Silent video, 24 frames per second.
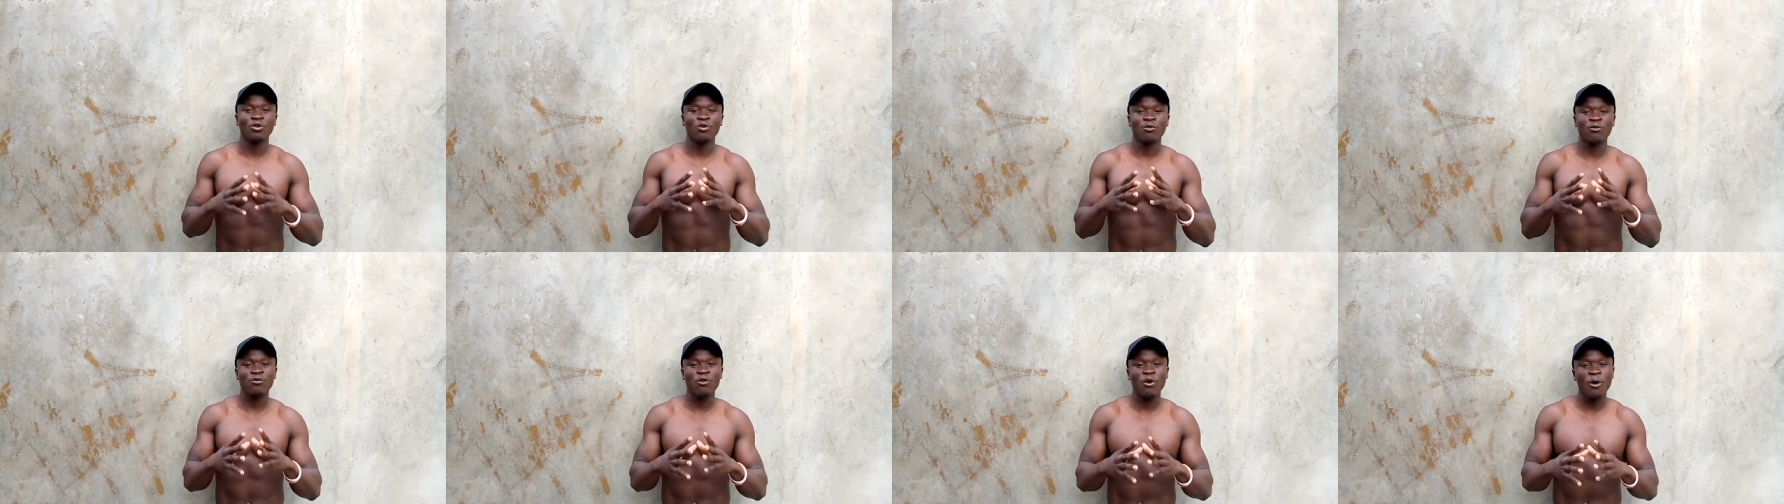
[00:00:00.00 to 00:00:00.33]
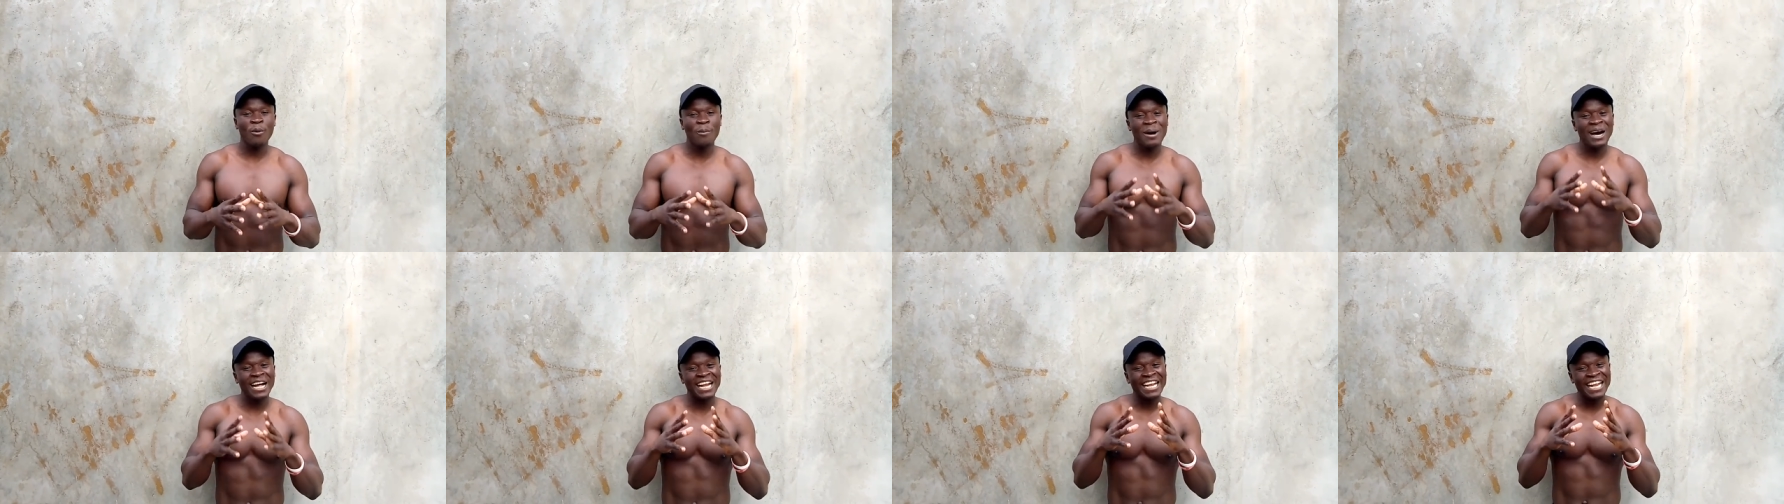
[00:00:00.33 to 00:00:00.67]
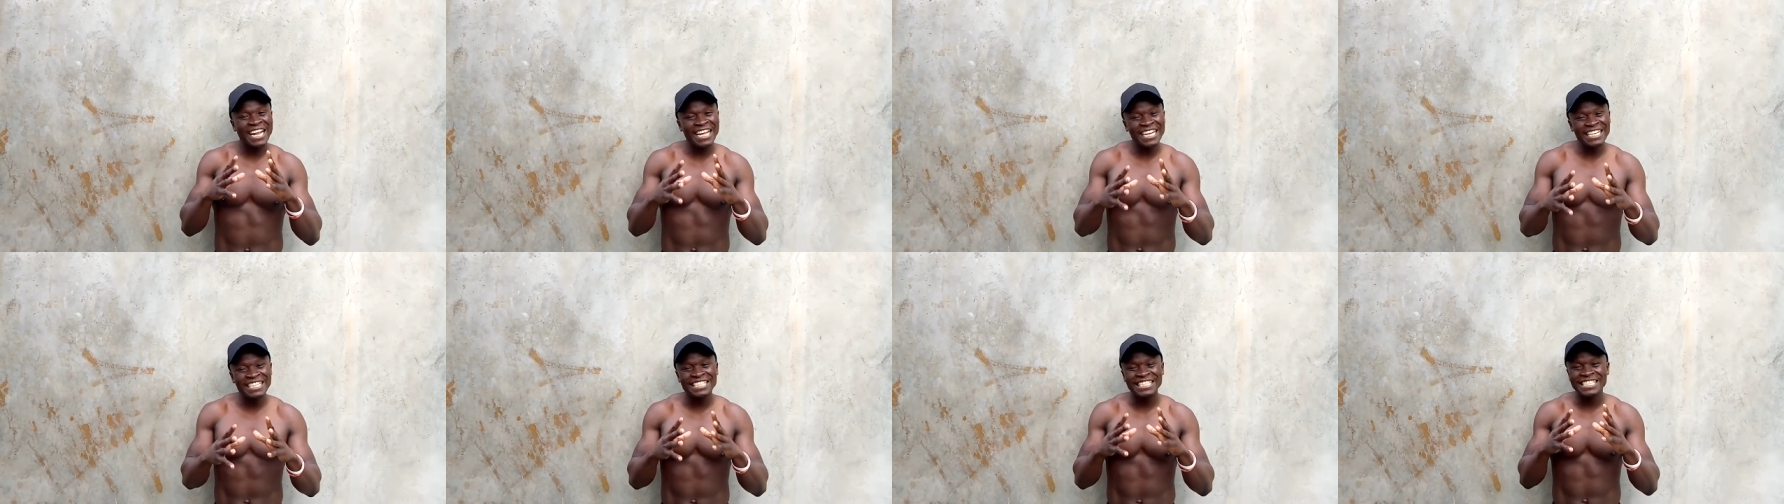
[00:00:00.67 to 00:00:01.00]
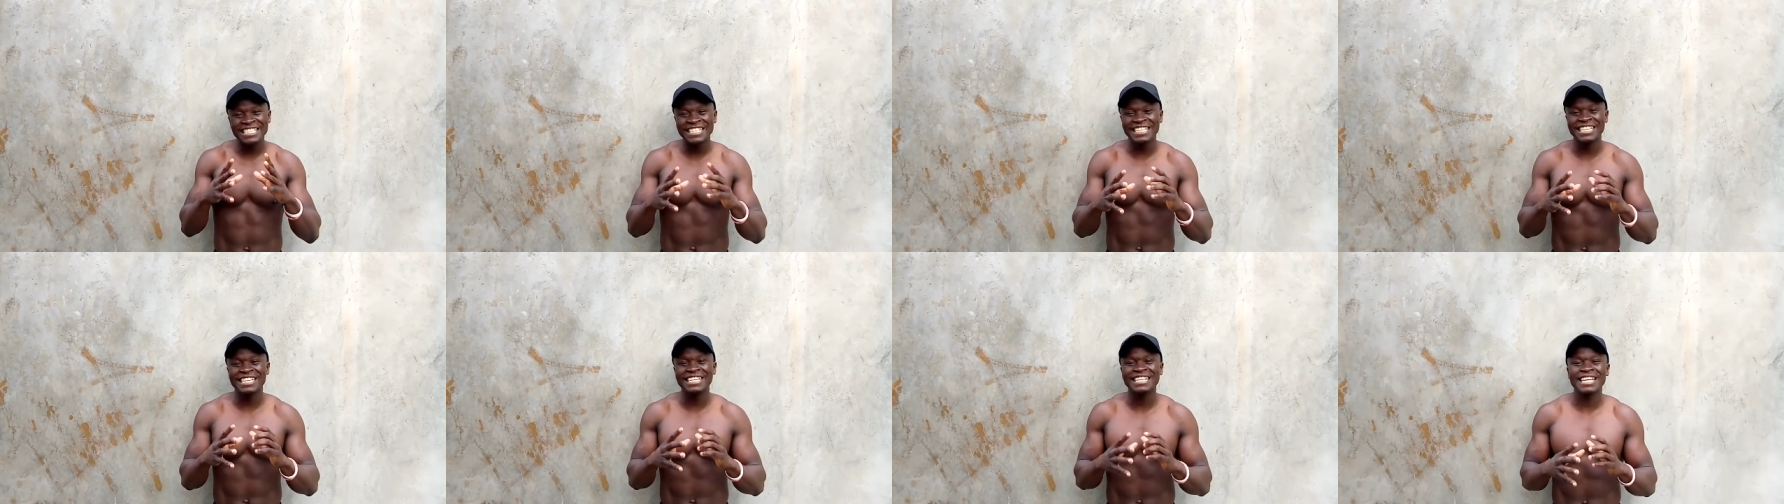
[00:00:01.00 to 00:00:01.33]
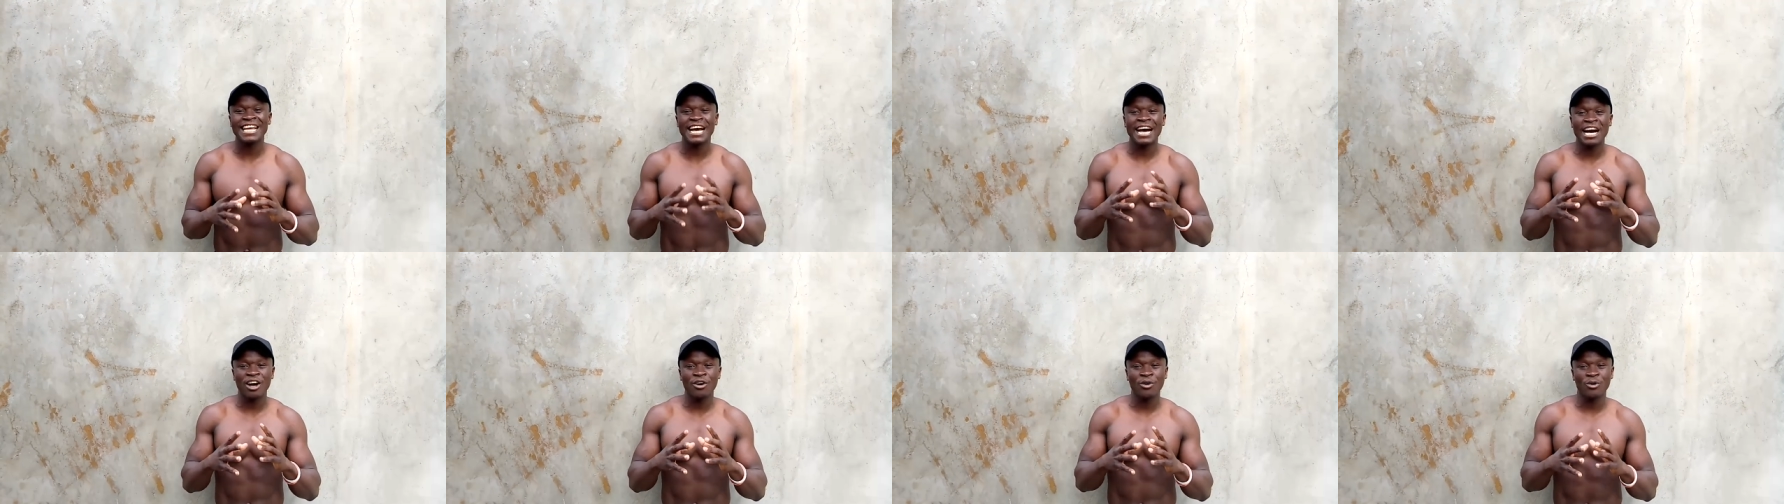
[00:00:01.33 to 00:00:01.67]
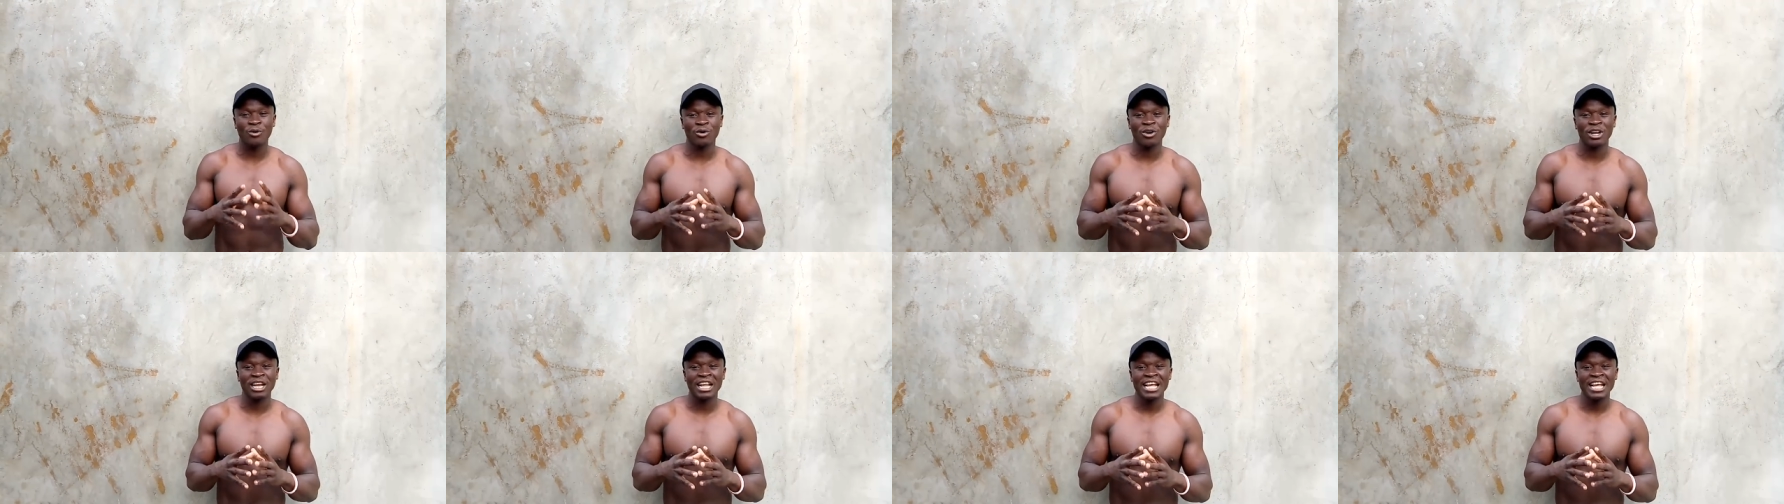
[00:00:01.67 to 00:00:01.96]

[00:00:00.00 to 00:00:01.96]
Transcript: form a 90 degree angle